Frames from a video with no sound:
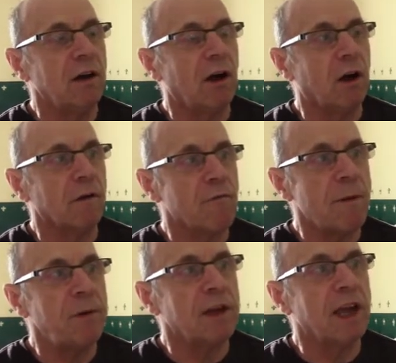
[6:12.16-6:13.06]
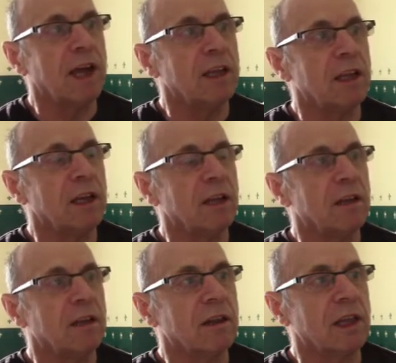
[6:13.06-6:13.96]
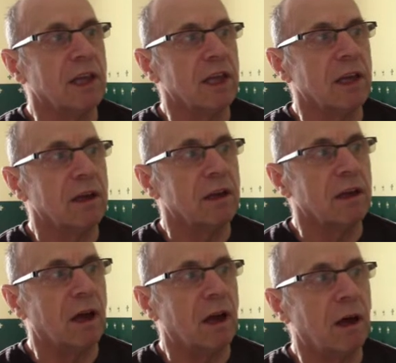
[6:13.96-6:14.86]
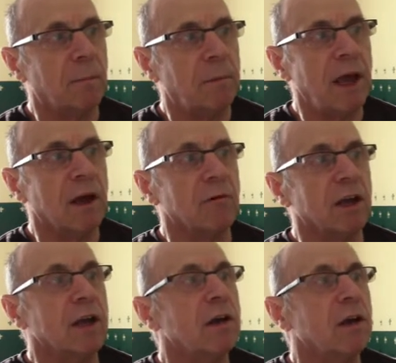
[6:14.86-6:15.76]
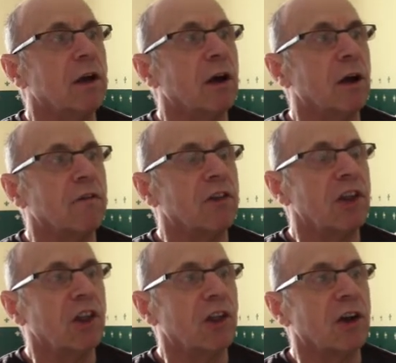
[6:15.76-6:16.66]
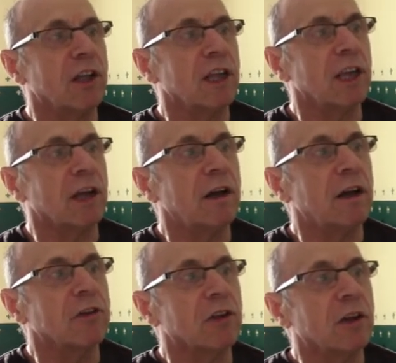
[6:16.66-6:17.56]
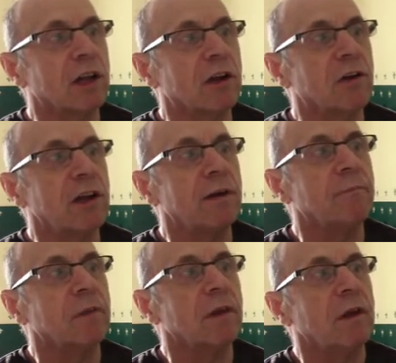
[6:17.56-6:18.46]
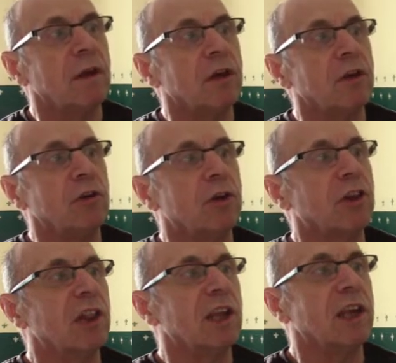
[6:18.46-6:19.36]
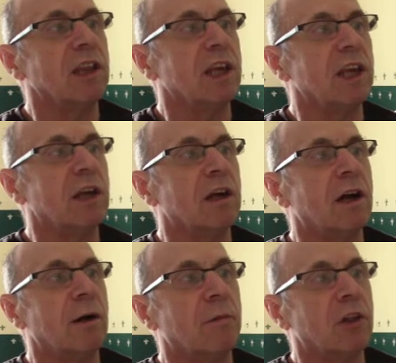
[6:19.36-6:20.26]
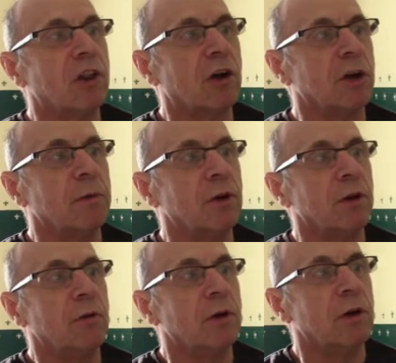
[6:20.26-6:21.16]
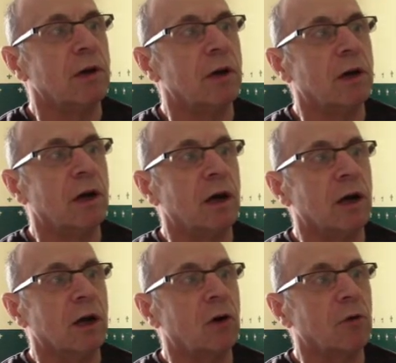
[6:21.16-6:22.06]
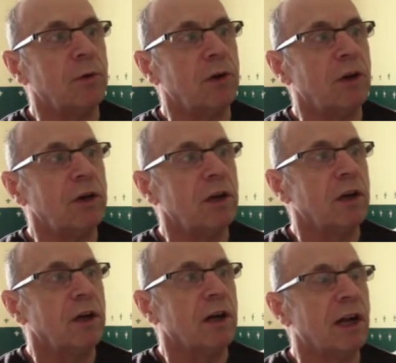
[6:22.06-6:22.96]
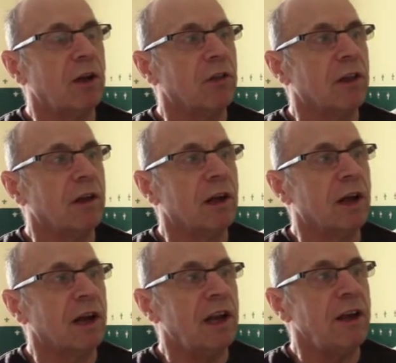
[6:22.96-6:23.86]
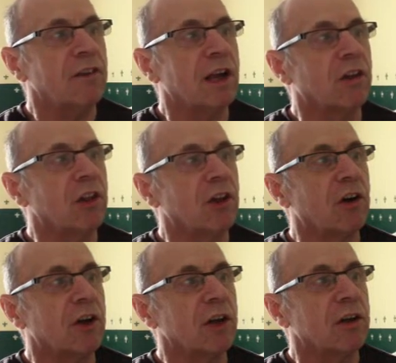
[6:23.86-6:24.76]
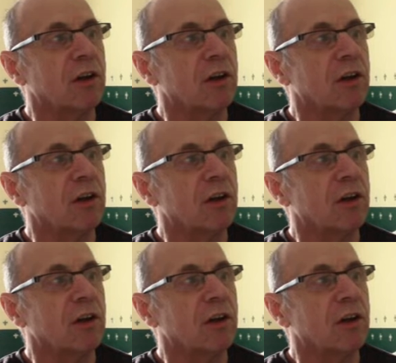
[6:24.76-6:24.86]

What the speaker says: I've replicated the pairing over this side here. I just click on it. You can see the sky blue cockbird, and on the left hand side